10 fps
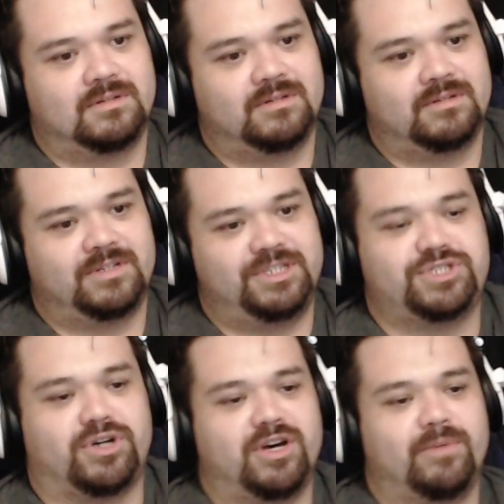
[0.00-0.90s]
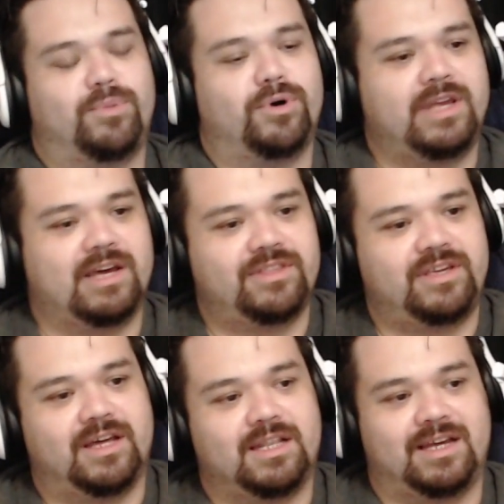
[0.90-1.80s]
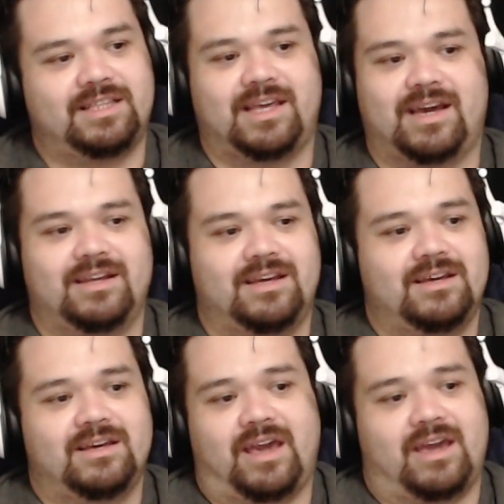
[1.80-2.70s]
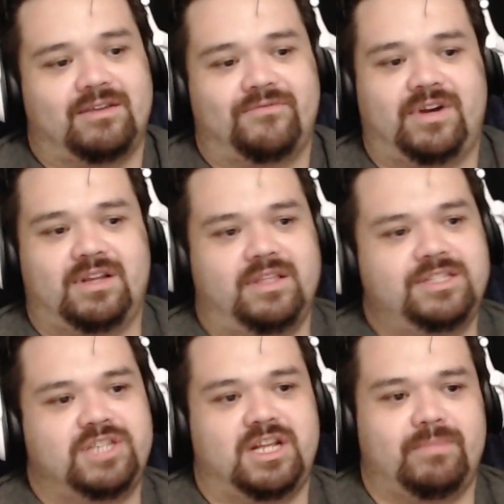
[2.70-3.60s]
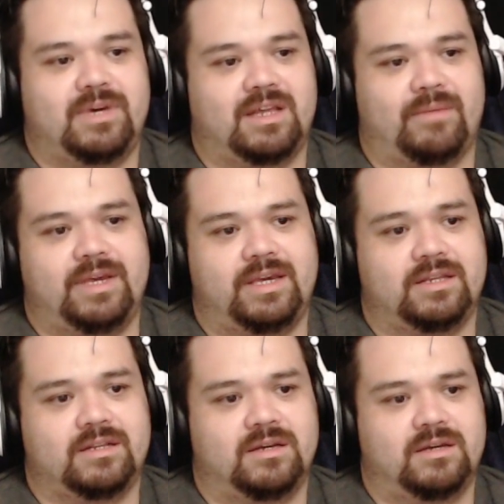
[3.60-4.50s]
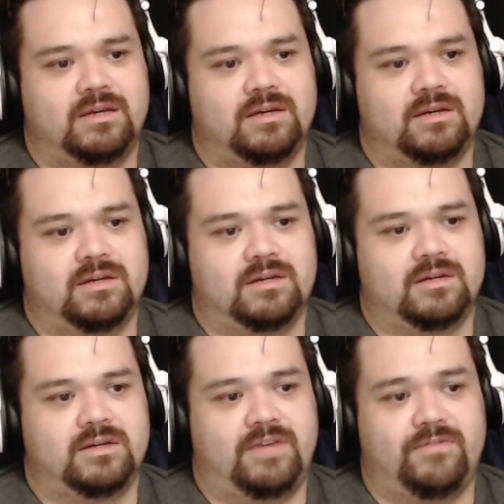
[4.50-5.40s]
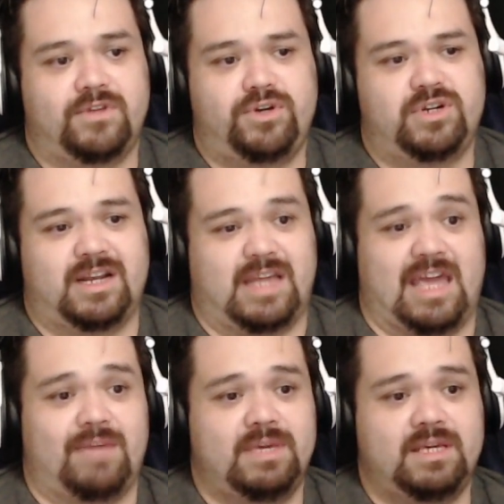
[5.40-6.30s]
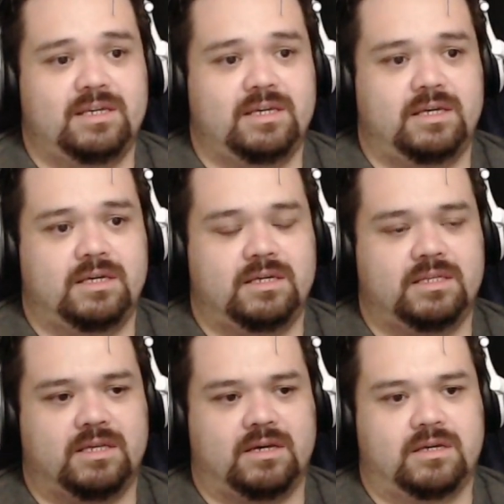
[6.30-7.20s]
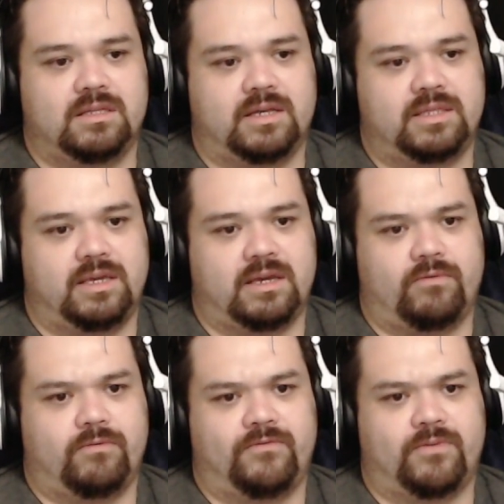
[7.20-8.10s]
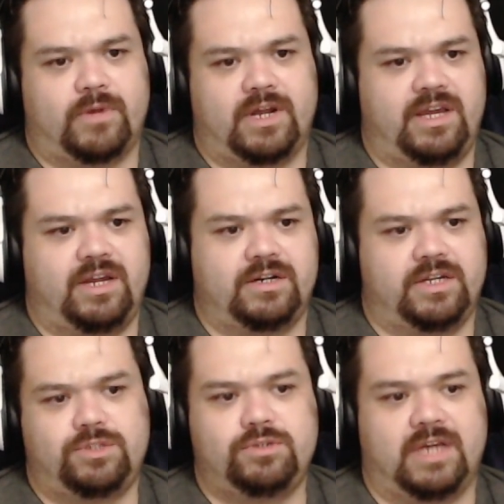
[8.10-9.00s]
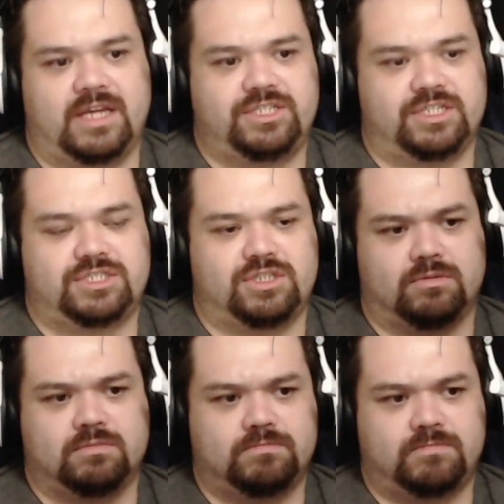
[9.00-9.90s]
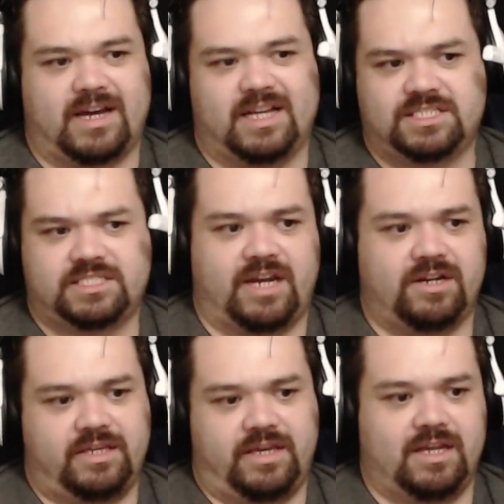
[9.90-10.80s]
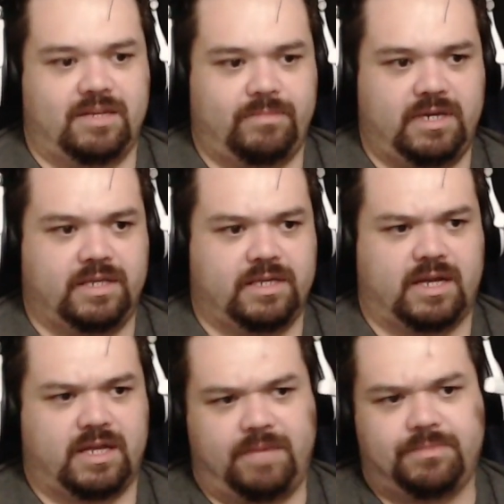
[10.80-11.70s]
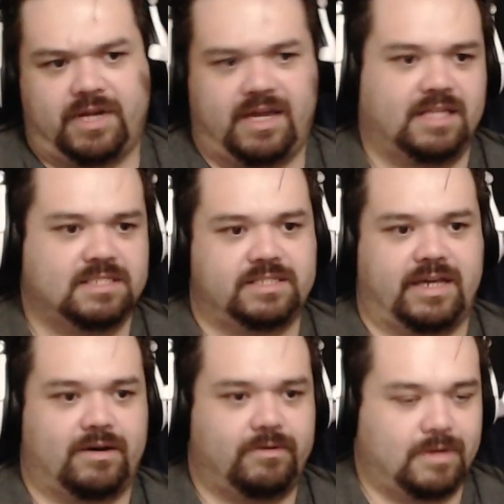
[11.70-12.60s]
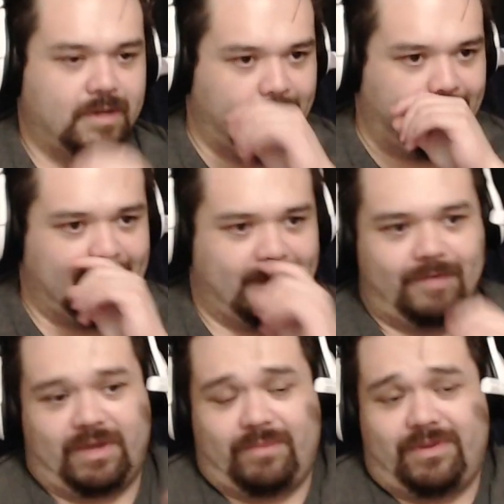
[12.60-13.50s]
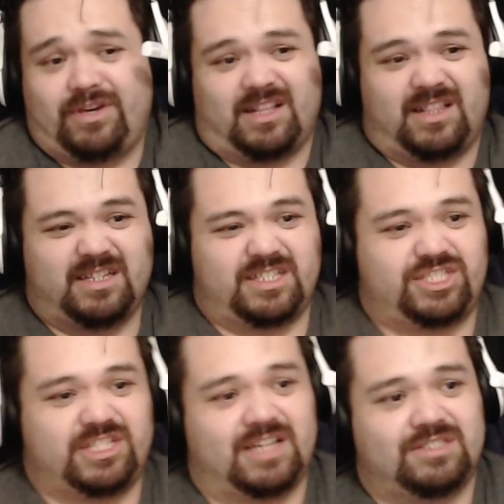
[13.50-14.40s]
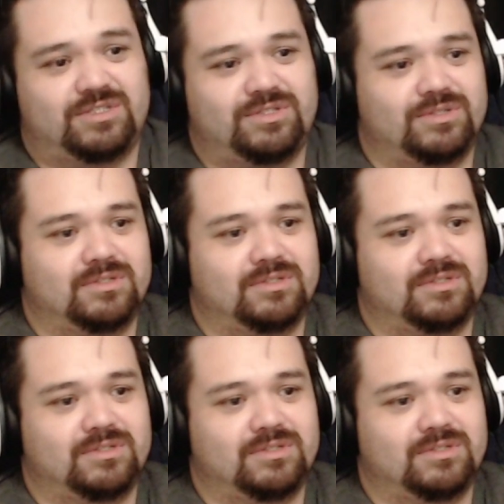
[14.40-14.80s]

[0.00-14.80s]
You saw him pointing out the gun like that. Hey, very legitimate. I mean, even though you're not aiming, the I think from what I hear, they do that just to kind of scare the enemy, and they're gonna keep their heads down, and hey, maybe you get a lucky shot too.